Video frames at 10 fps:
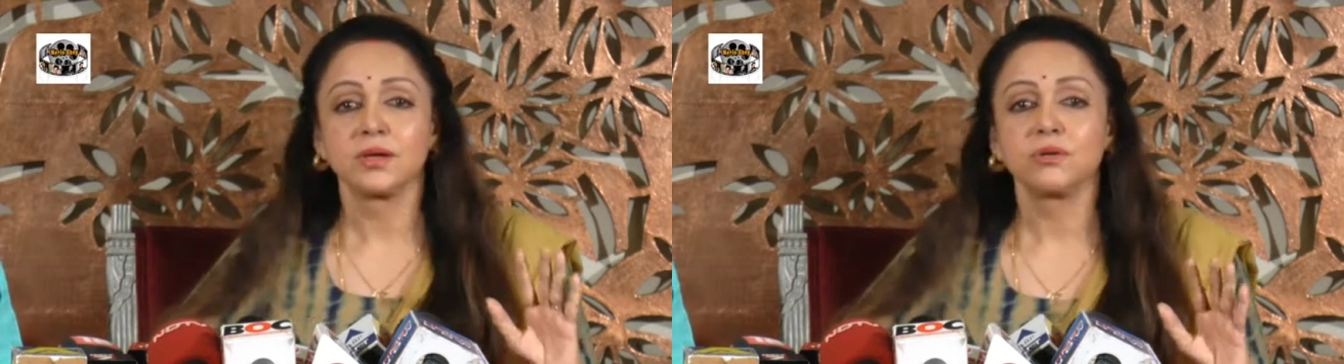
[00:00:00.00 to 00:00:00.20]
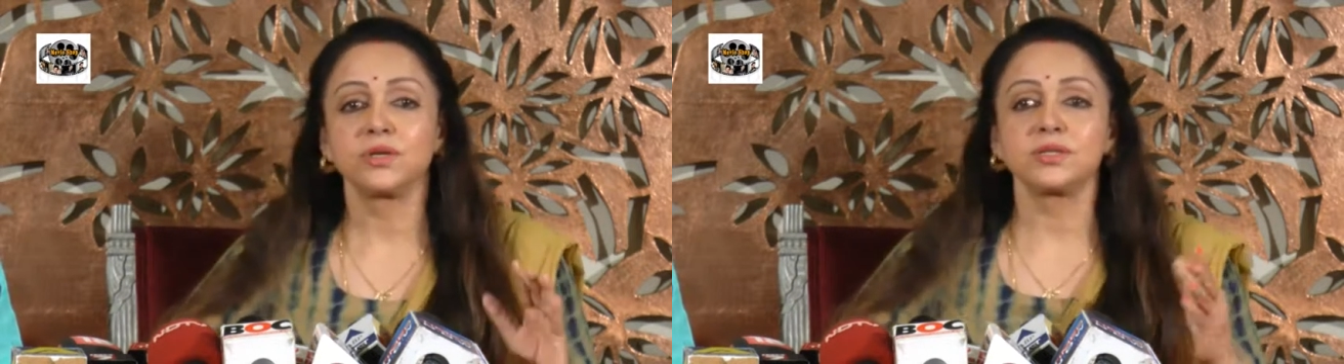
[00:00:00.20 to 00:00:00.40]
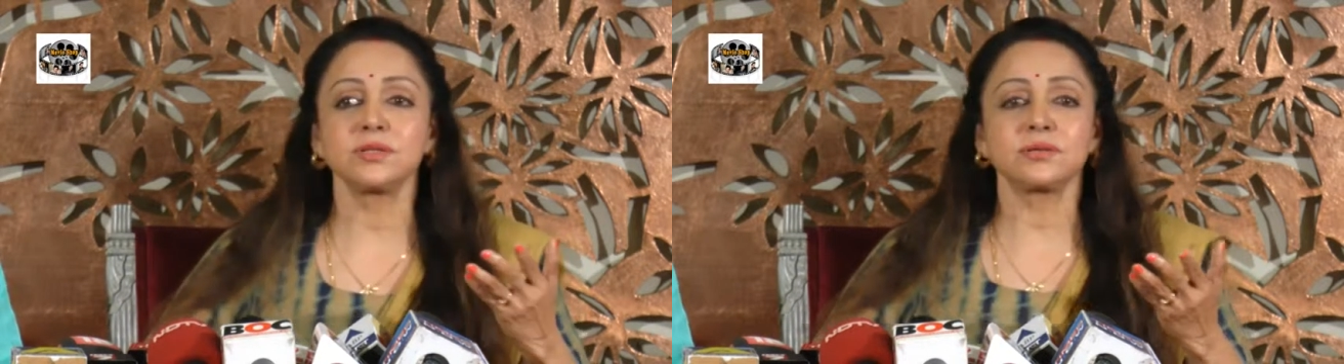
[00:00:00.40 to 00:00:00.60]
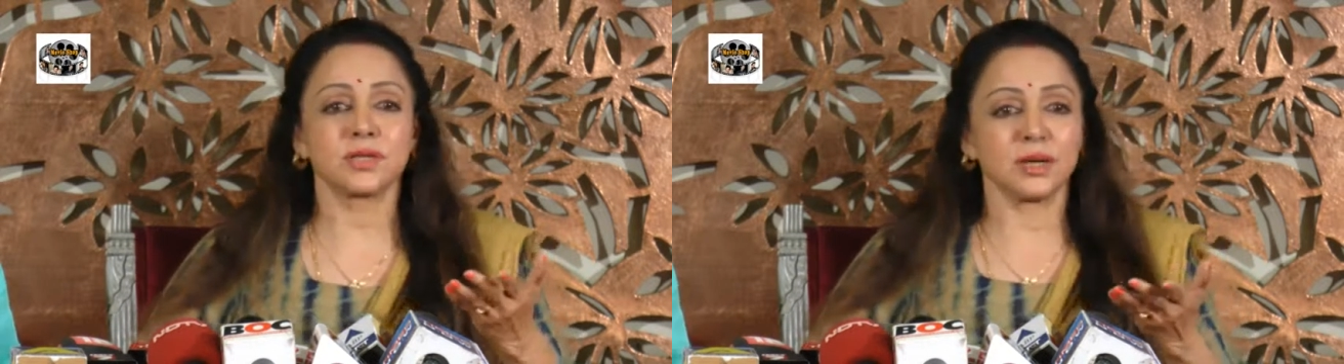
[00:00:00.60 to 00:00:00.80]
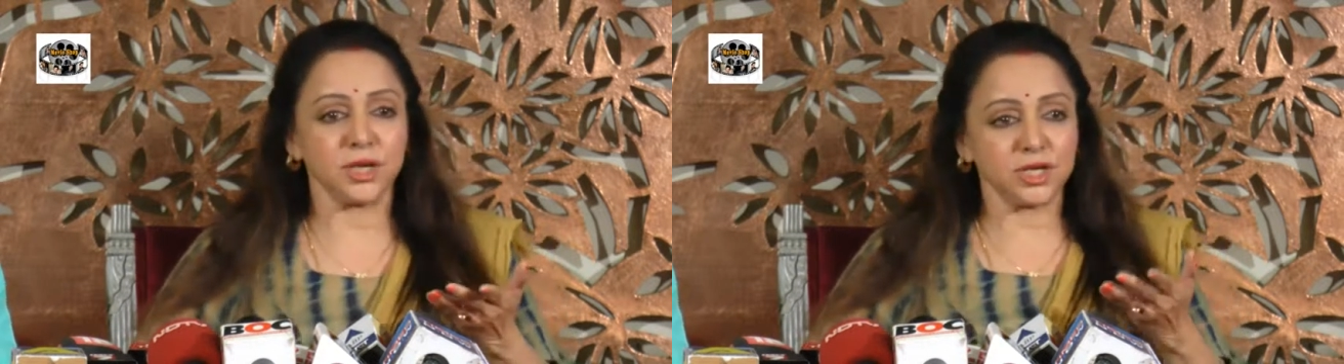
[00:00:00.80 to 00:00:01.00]
which is
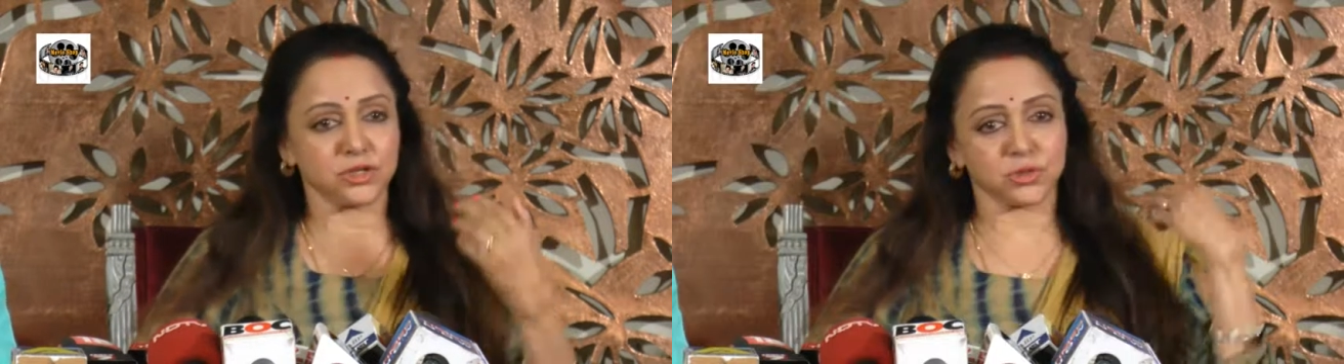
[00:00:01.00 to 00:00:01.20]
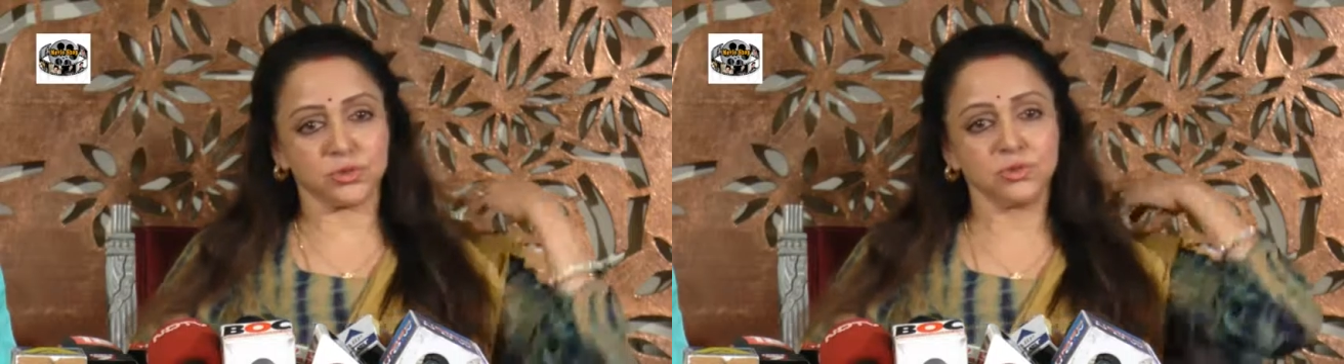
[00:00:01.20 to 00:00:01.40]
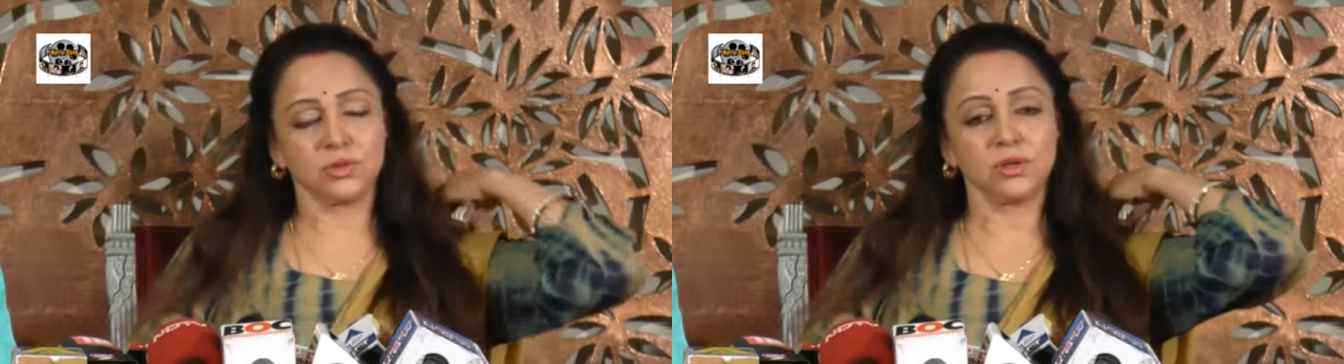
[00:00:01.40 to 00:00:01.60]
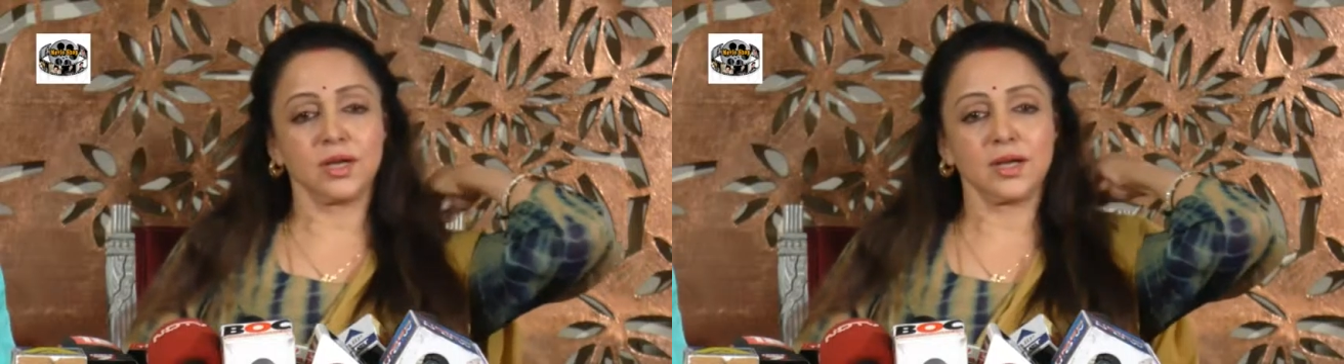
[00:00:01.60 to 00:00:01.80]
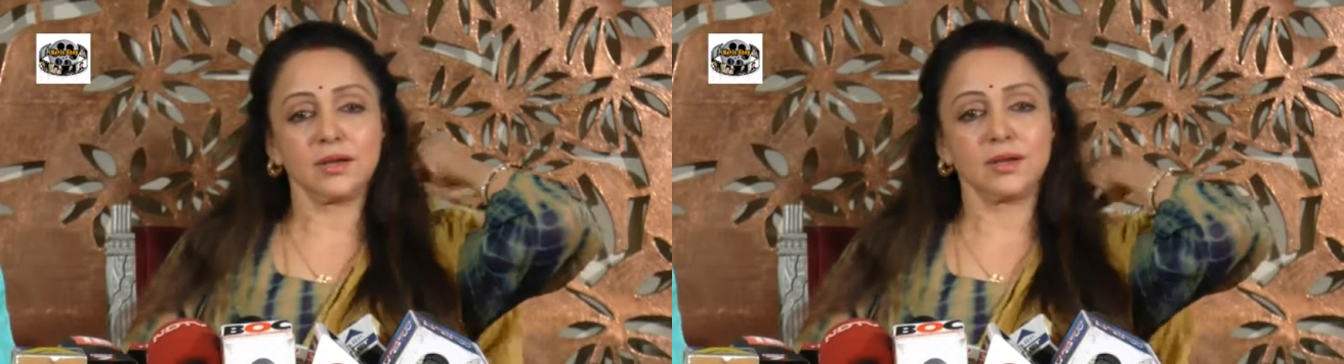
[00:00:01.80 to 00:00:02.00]
coming true.
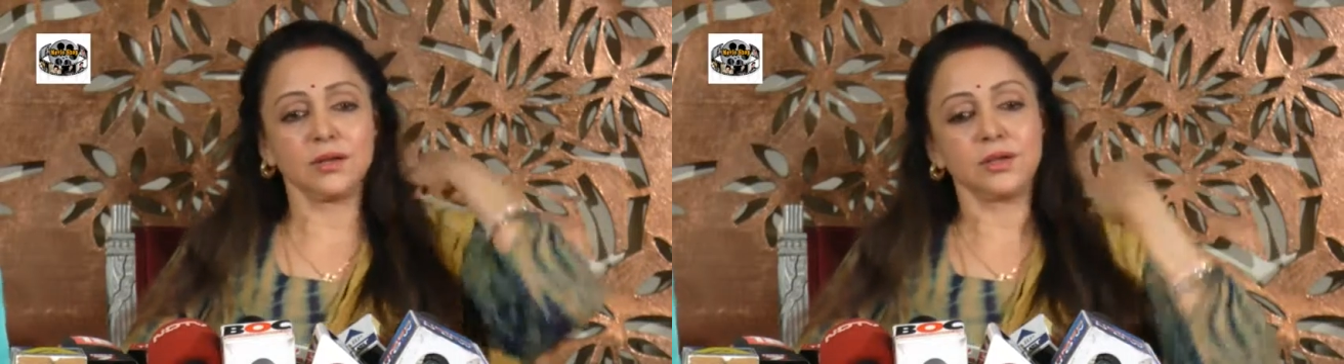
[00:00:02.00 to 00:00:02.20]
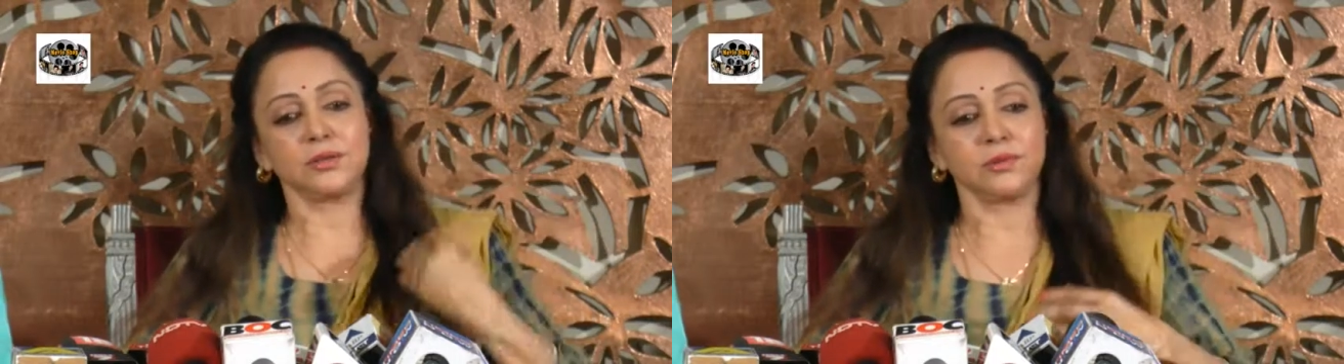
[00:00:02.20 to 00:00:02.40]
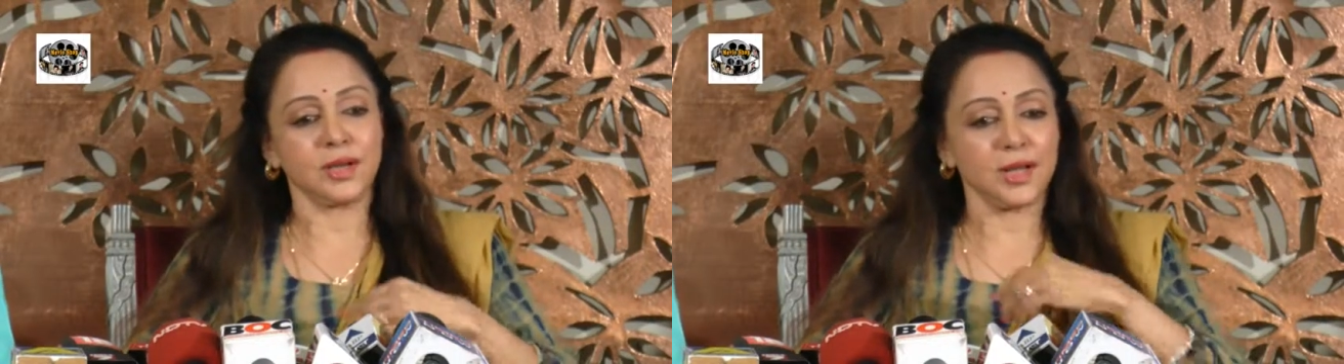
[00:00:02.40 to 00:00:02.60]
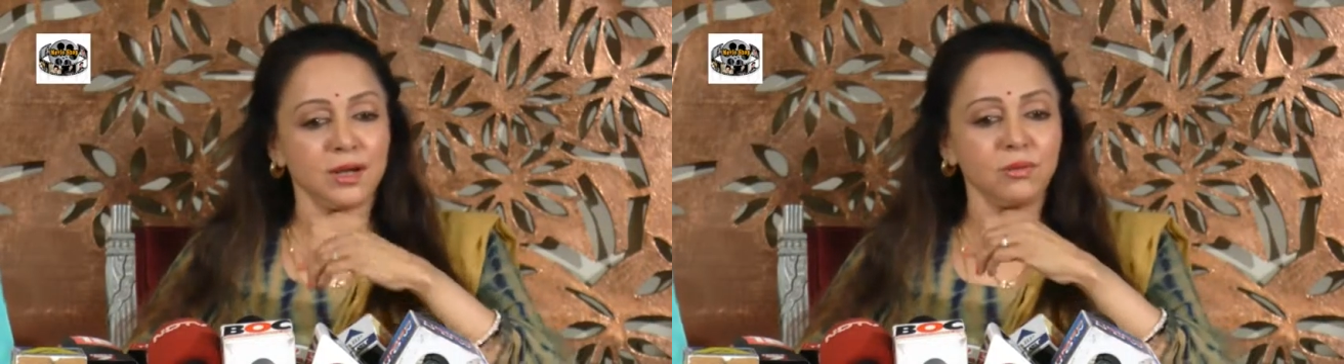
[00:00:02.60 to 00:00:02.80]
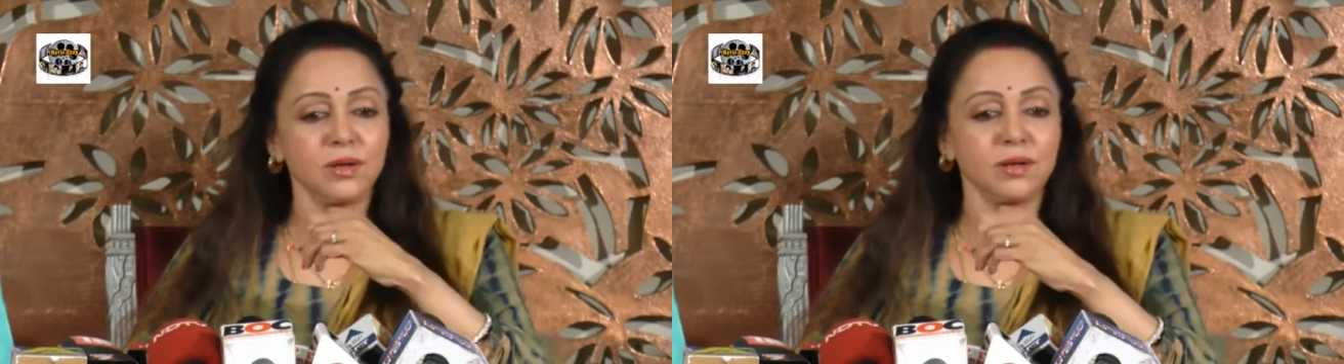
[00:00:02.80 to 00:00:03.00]
And it will
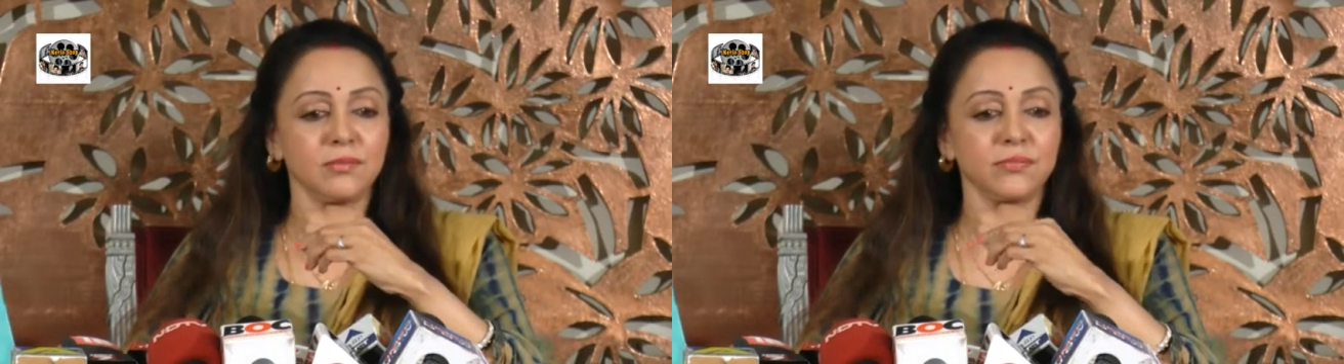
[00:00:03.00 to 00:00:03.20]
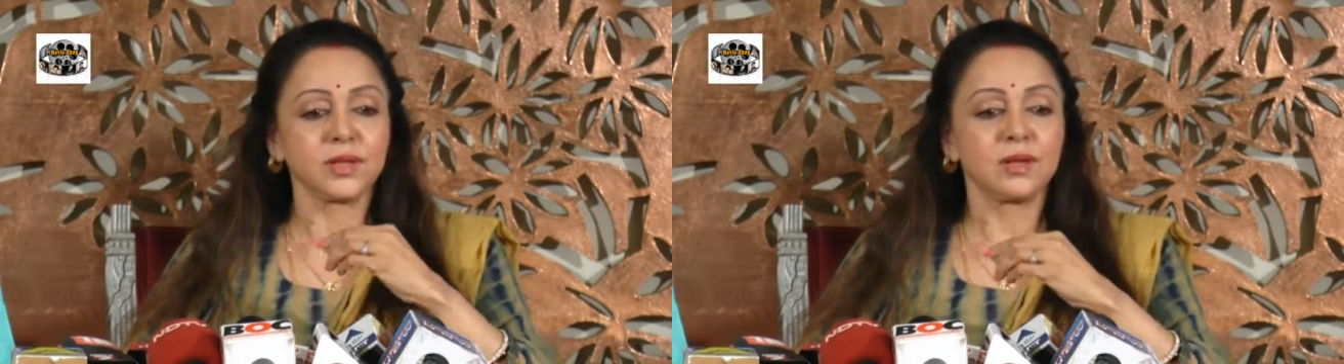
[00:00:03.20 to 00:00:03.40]
have